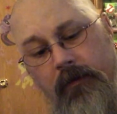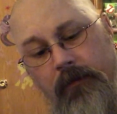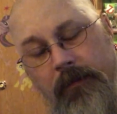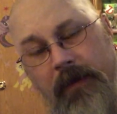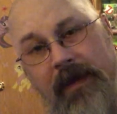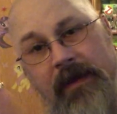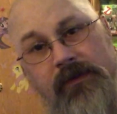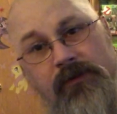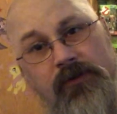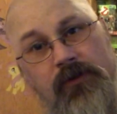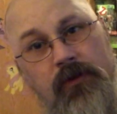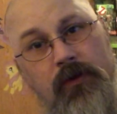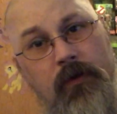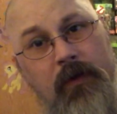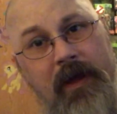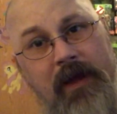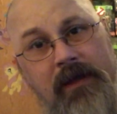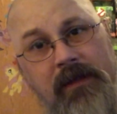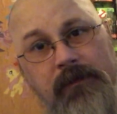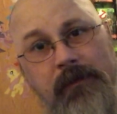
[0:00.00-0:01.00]
His new
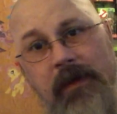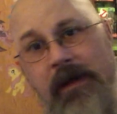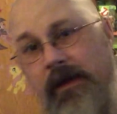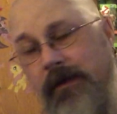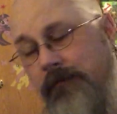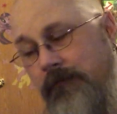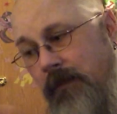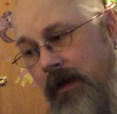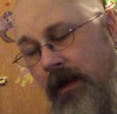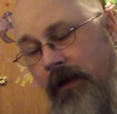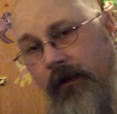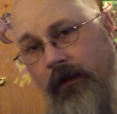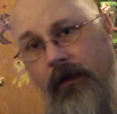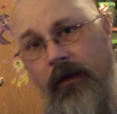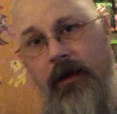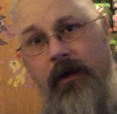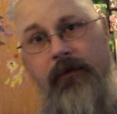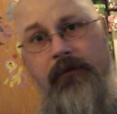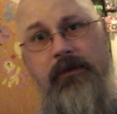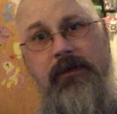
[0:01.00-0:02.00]
X-Men, I
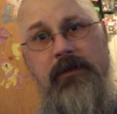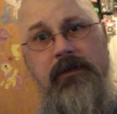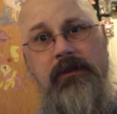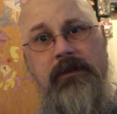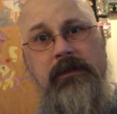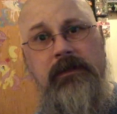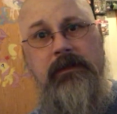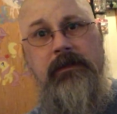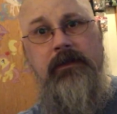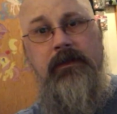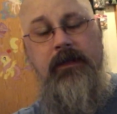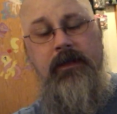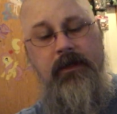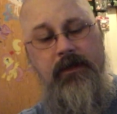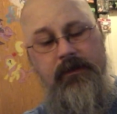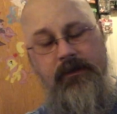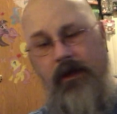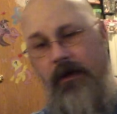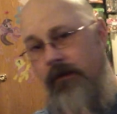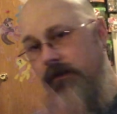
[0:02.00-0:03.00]
loved.
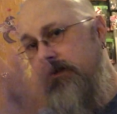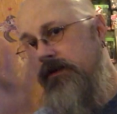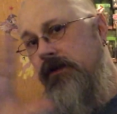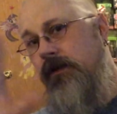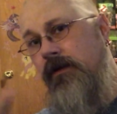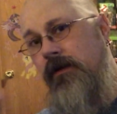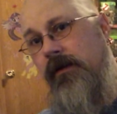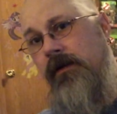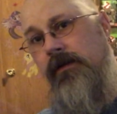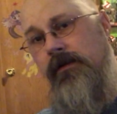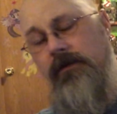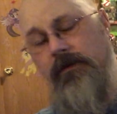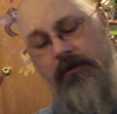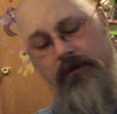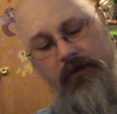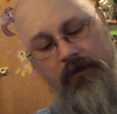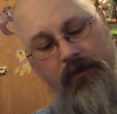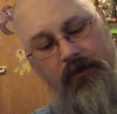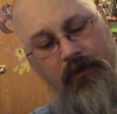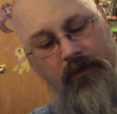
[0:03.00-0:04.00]
His All-Star,
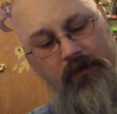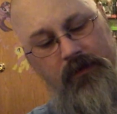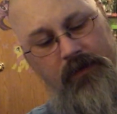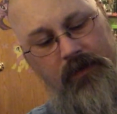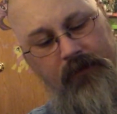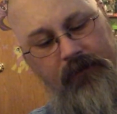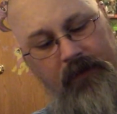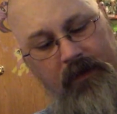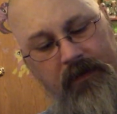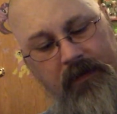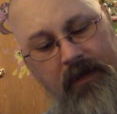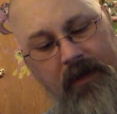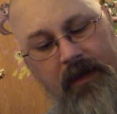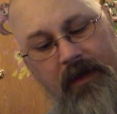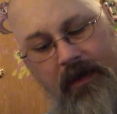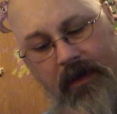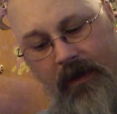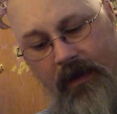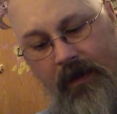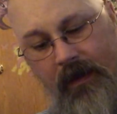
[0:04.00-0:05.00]
stuff like
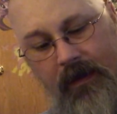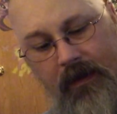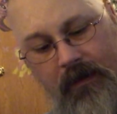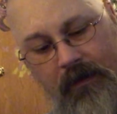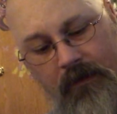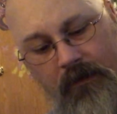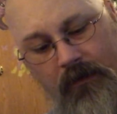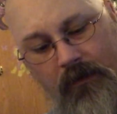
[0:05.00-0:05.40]
that, I